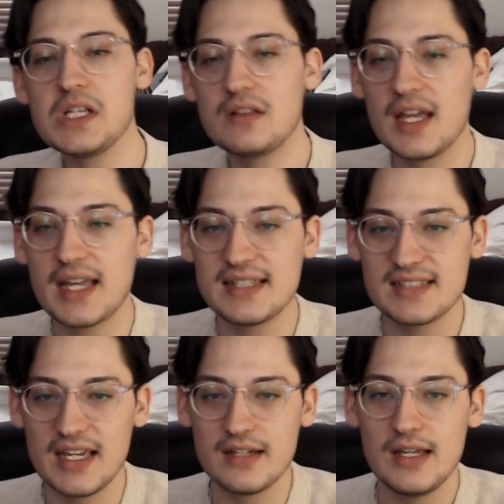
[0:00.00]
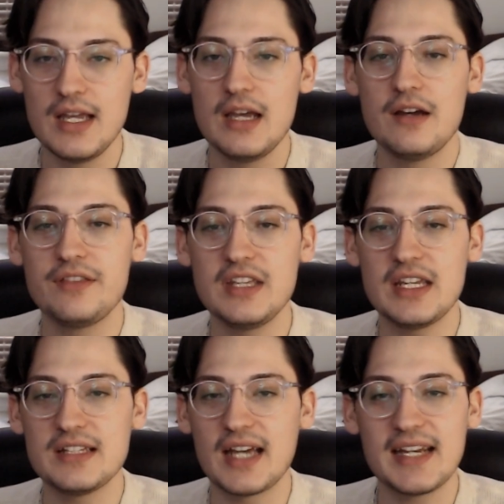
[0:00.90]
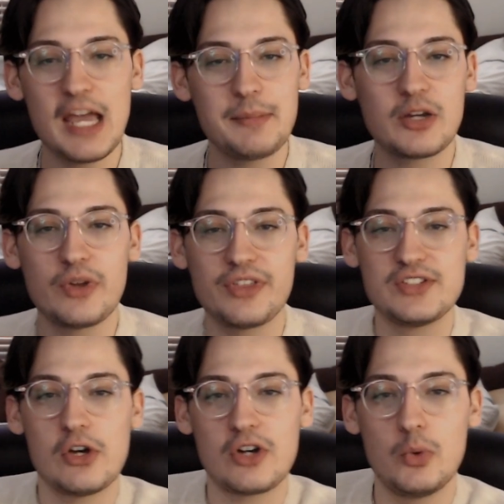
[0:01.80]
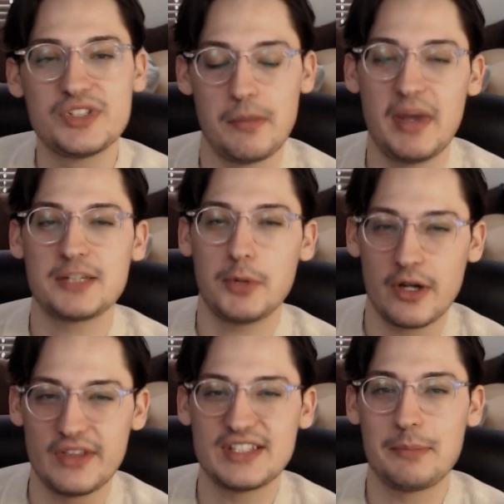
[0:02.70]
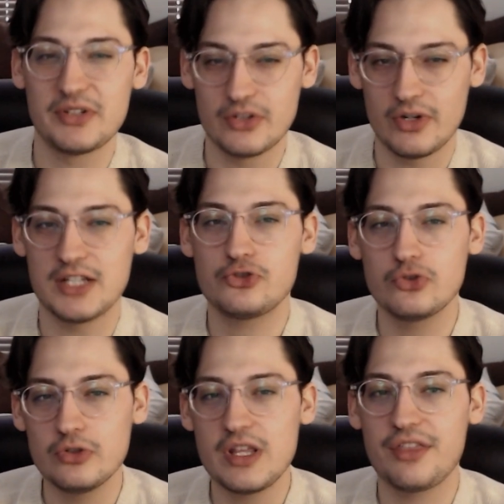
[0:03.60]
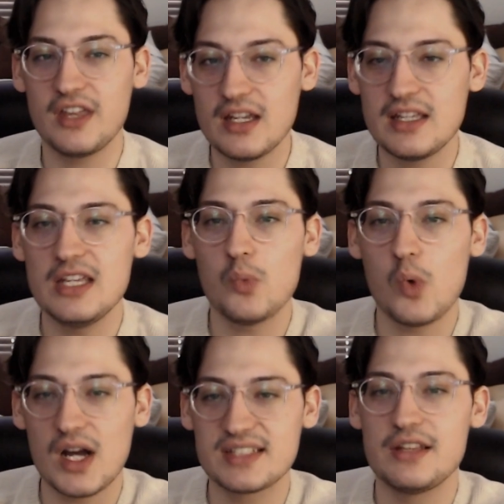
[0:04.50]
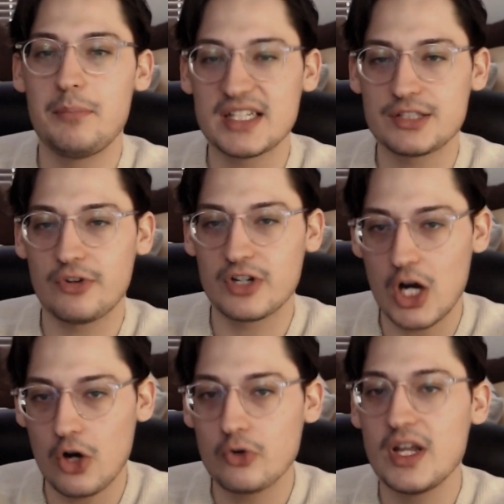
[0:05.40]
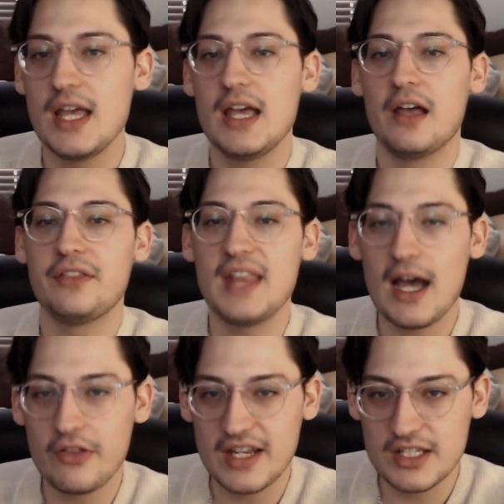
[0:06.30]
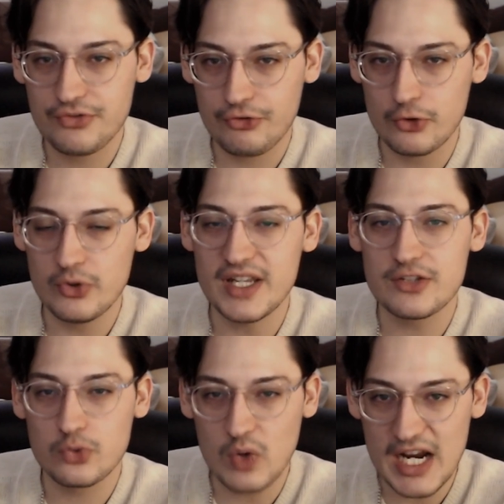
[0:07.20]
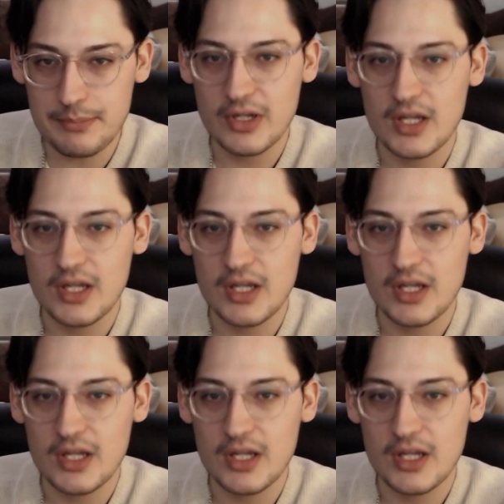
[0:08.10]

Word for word: like I said, the dynamic with Hisoka was the best part of this episode. I truly think he wants the best for Gon. Now that his fruit is ripe,